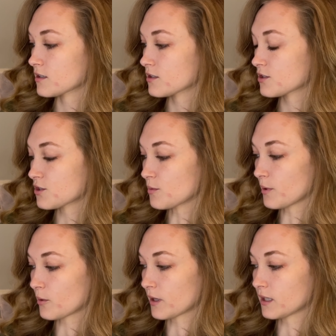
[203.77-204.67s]
super
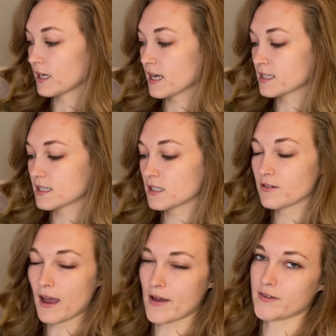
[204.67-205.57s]
quickly instead of
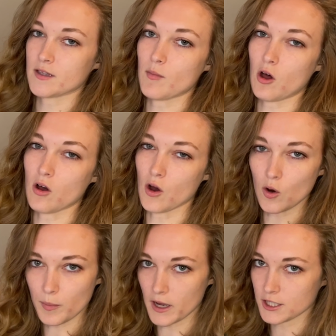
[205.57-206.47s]
having them all
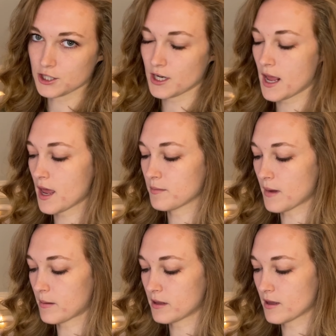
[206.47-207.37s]
hole punched and
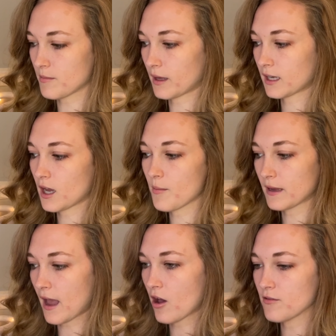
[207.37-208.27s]
maybe them like coming
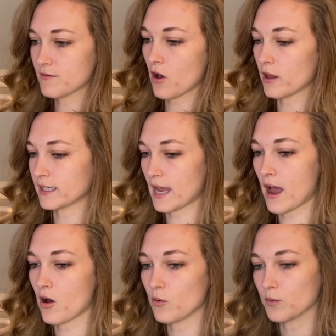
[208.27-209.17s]
out, falling
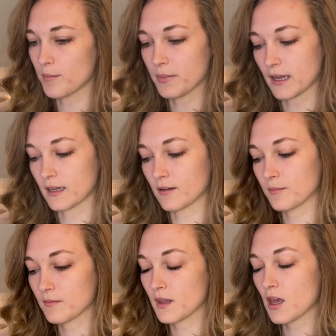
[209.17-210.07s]
out, ripping,
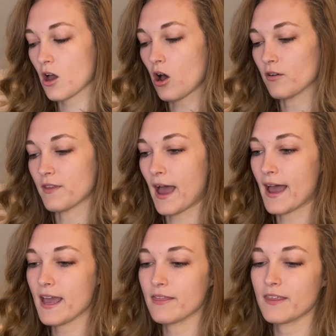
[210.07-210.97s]
all of
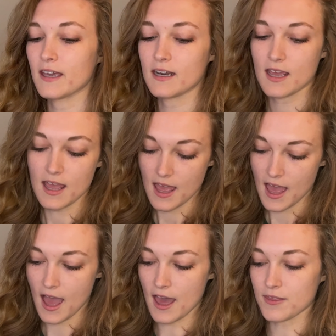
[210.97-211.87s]
that. And then
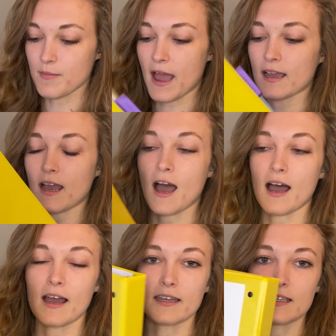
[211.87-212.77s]
at the back,
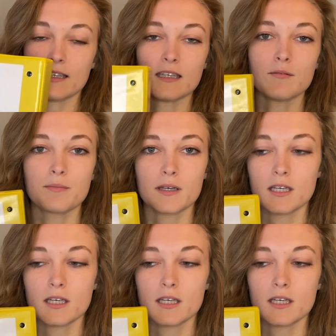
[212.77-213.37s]
I keep